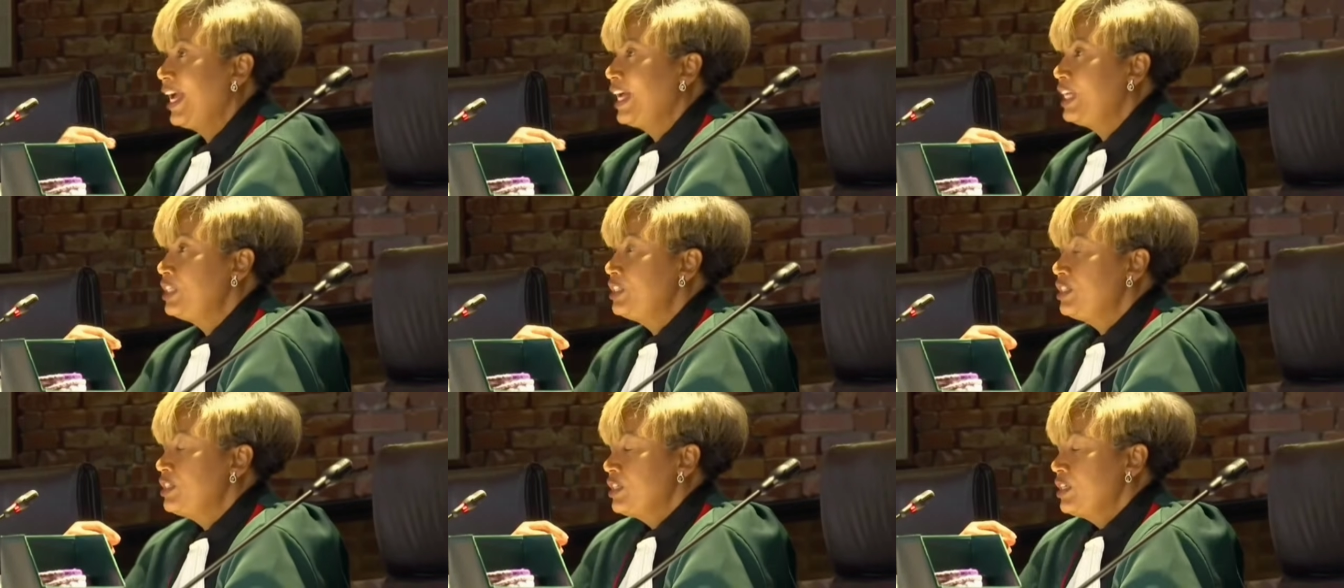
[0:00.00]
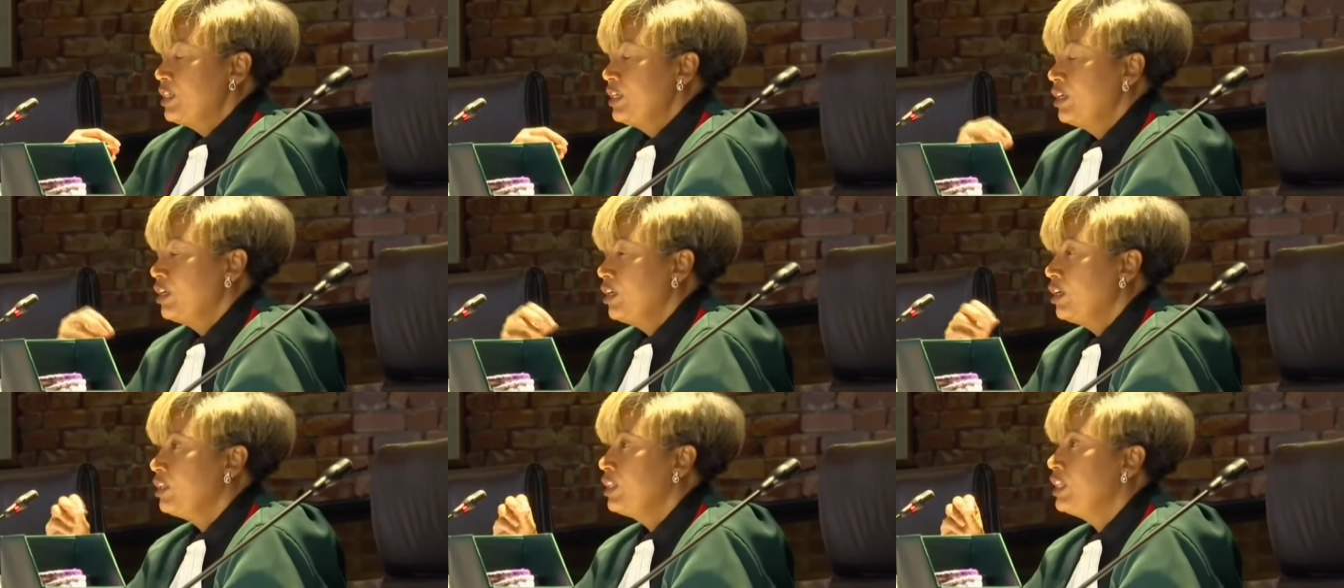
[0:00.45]
And
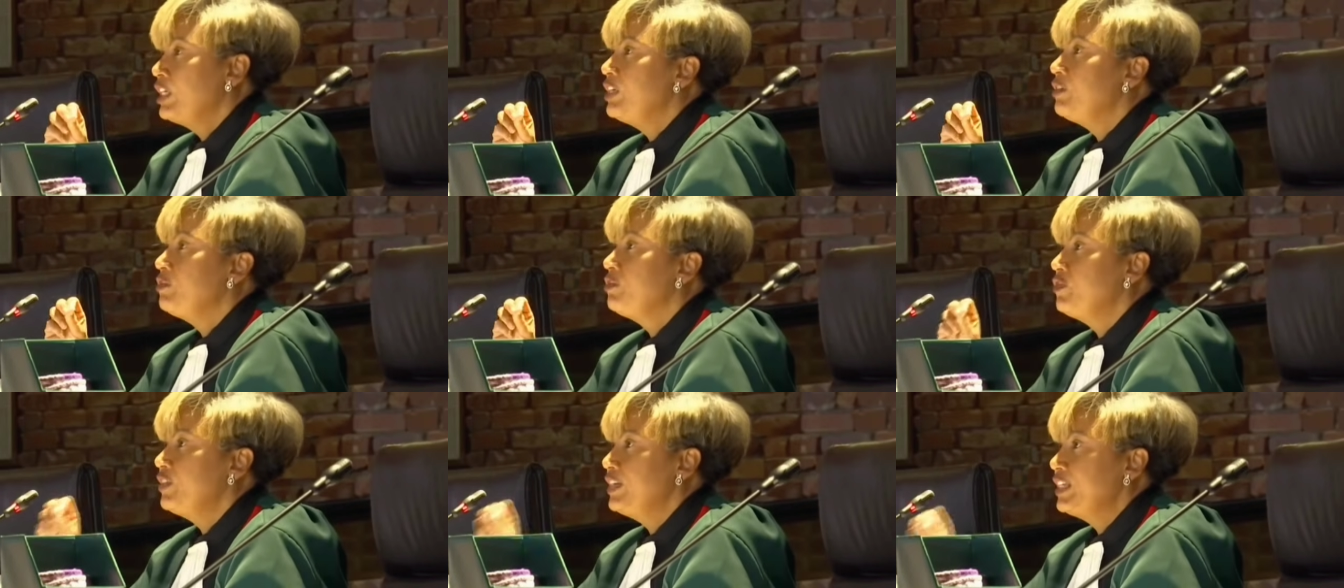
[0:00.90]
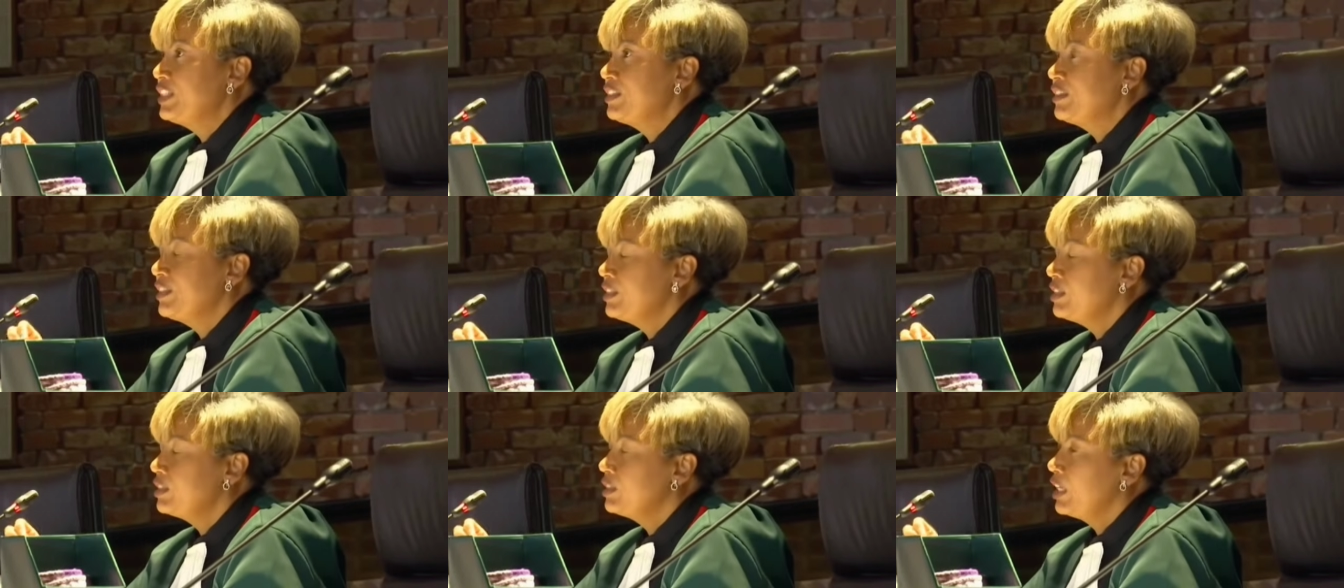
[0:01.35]
the
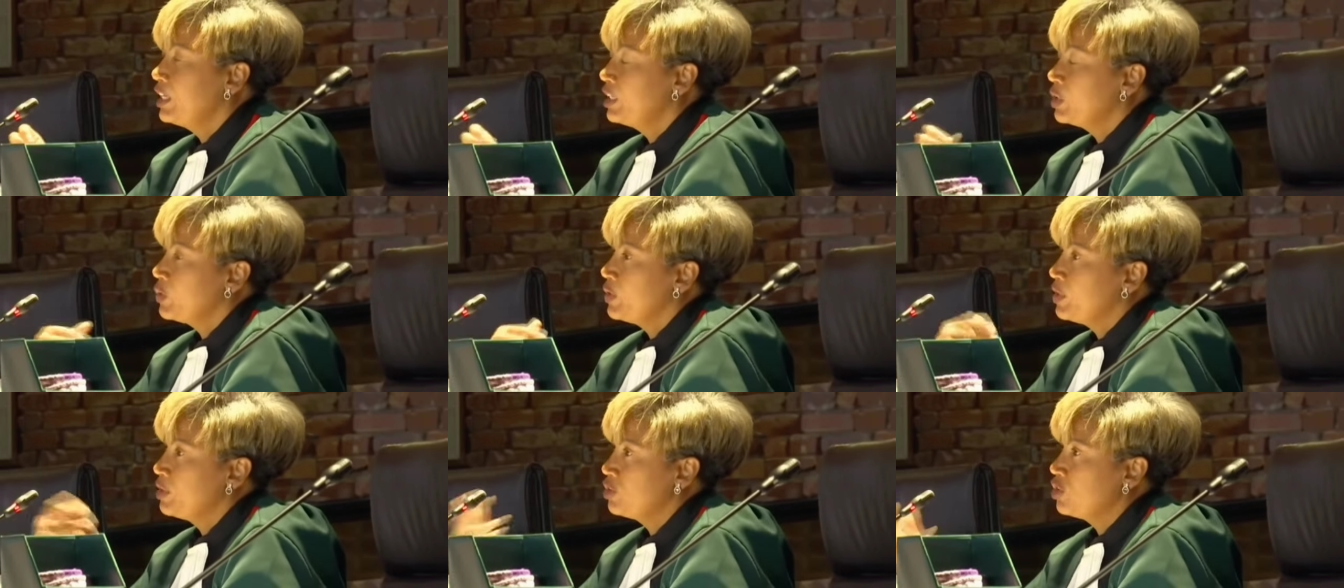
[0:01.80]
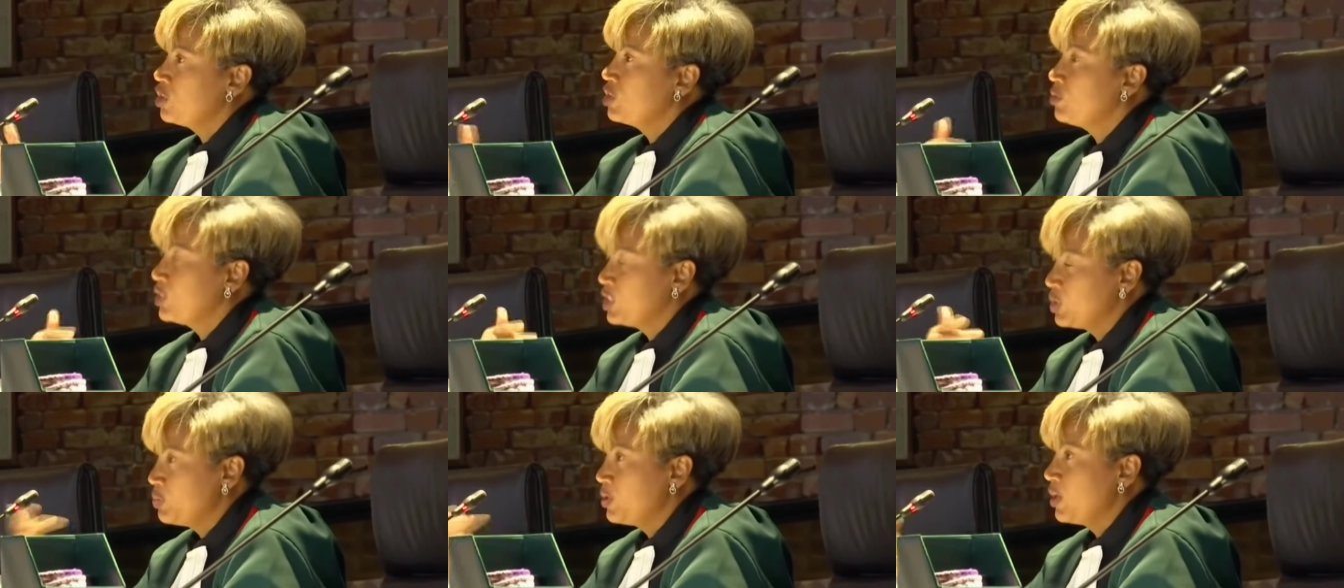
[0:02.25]
effect, that
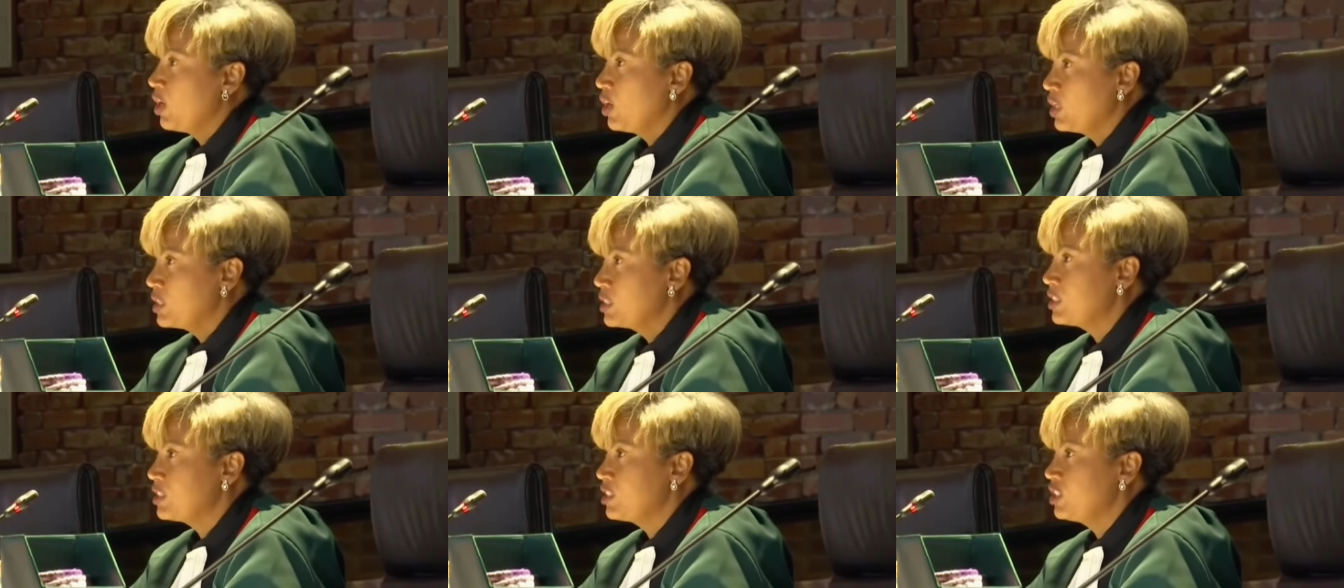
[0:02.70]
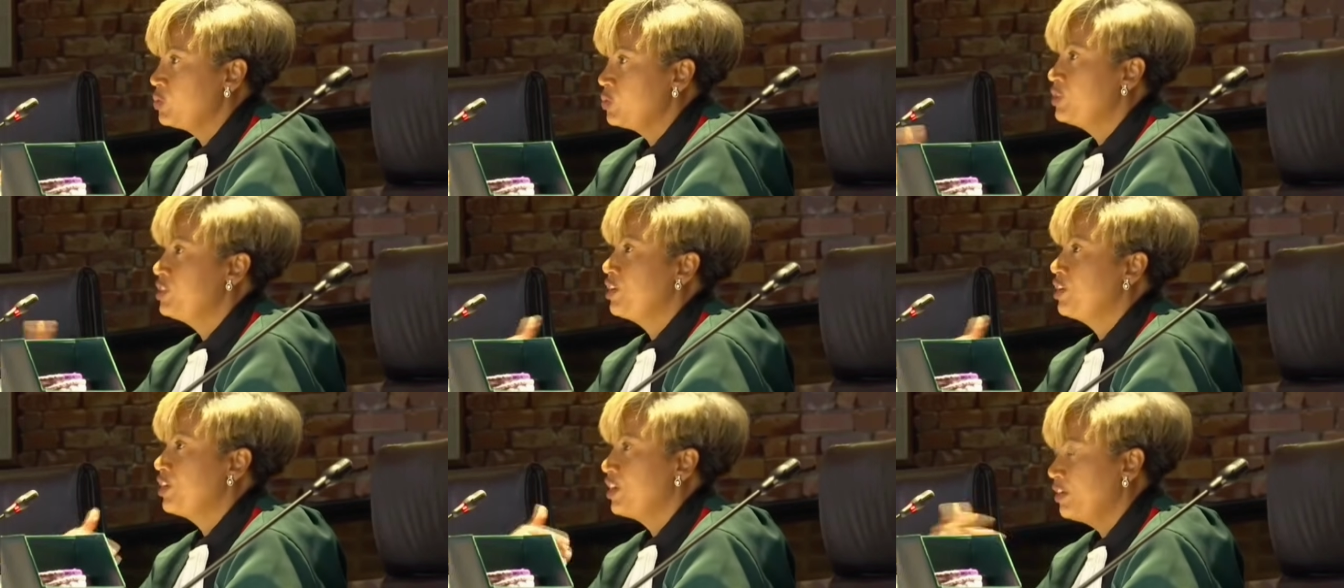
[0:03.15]
question must be
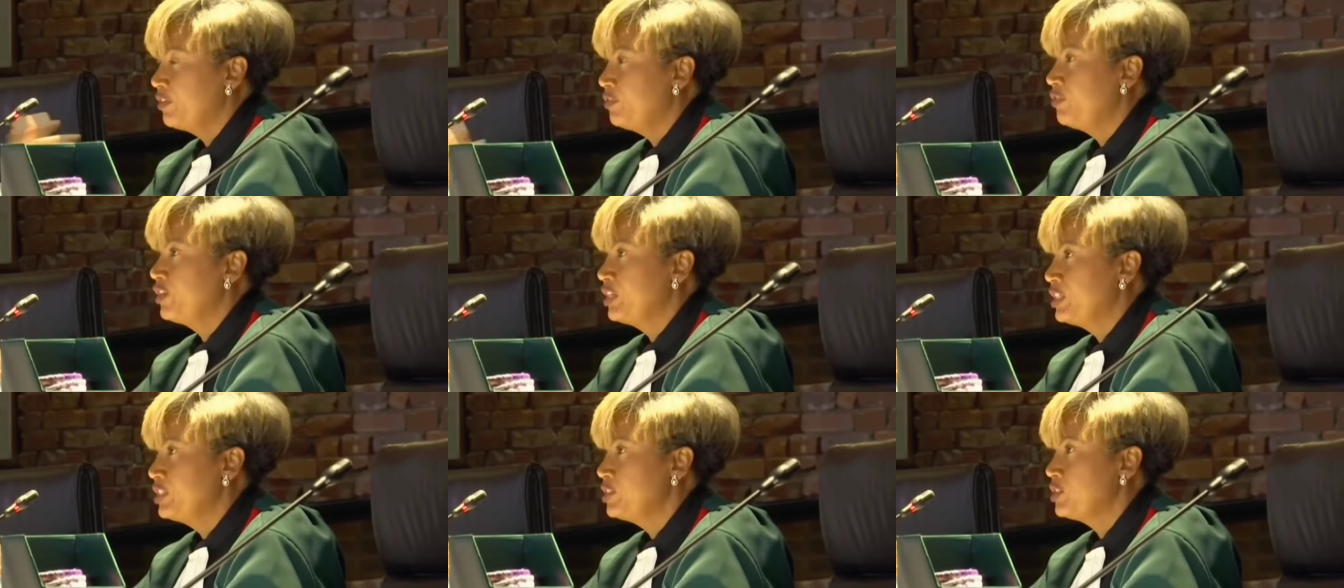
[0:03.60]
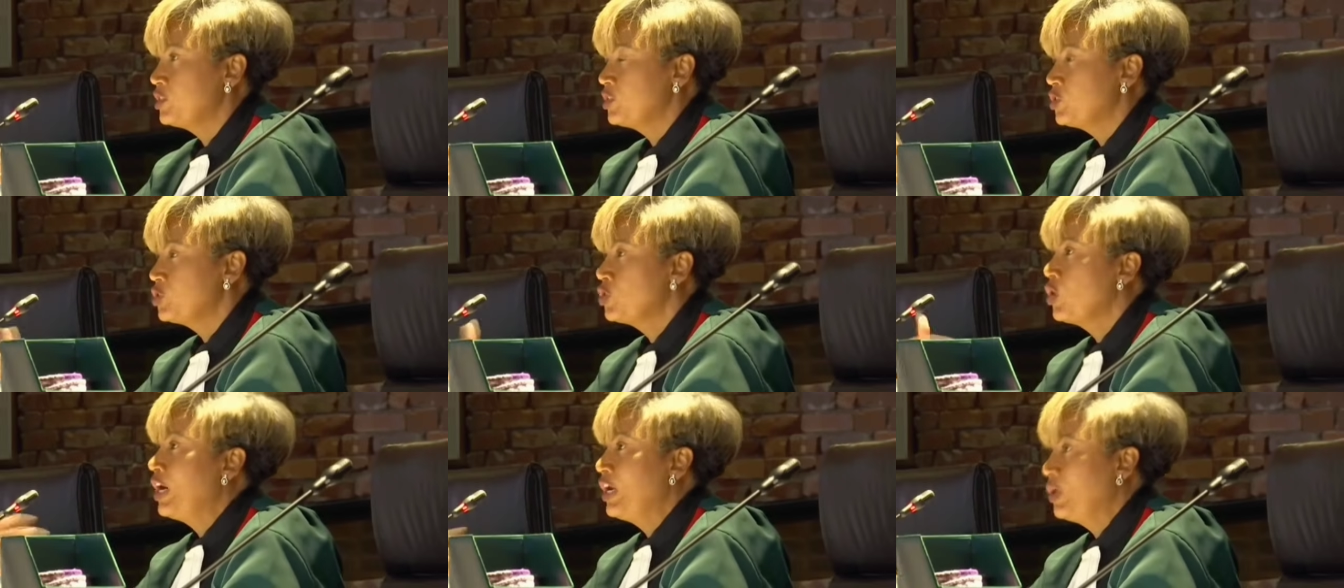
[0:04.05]
answered with
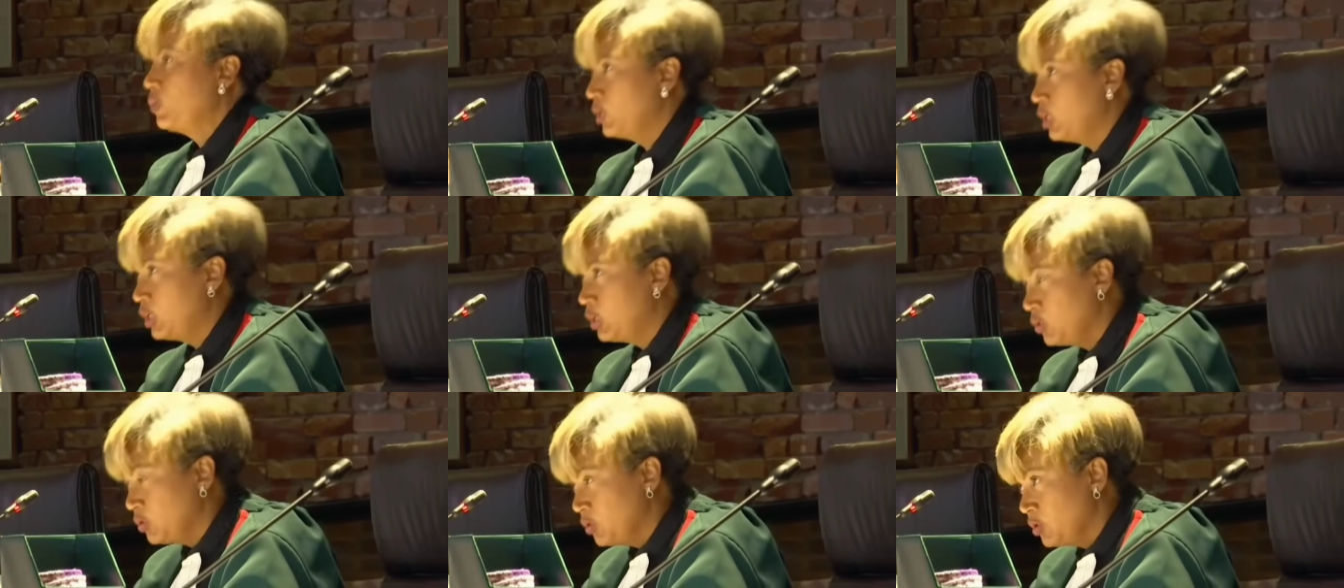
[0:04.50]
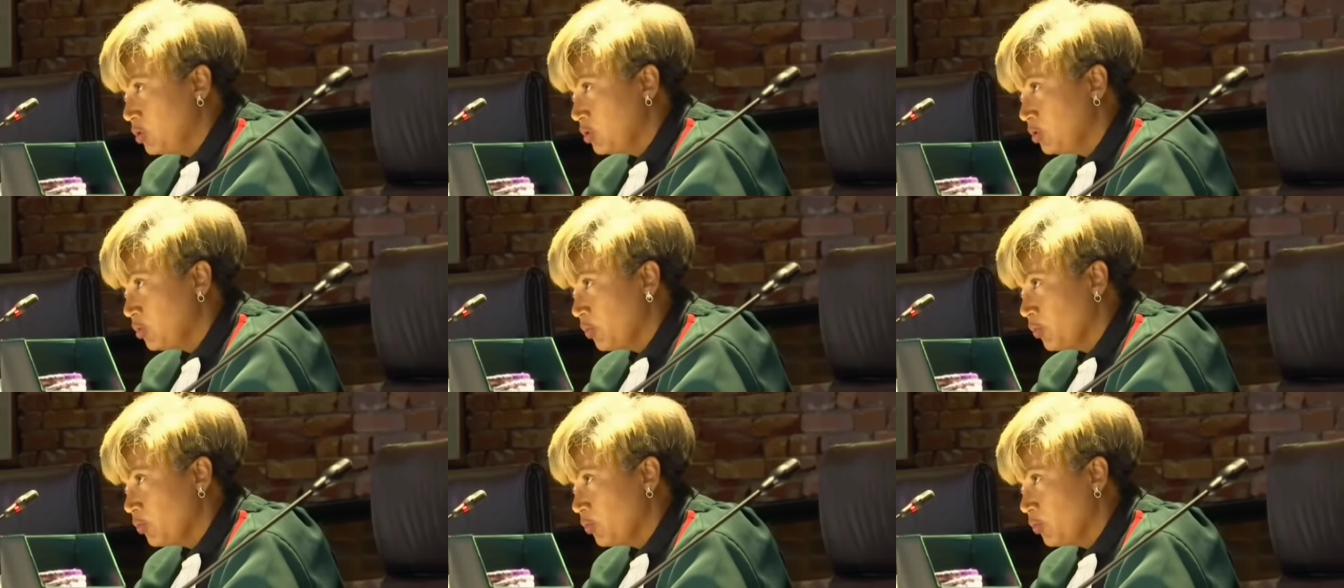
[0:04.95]
reference to our law.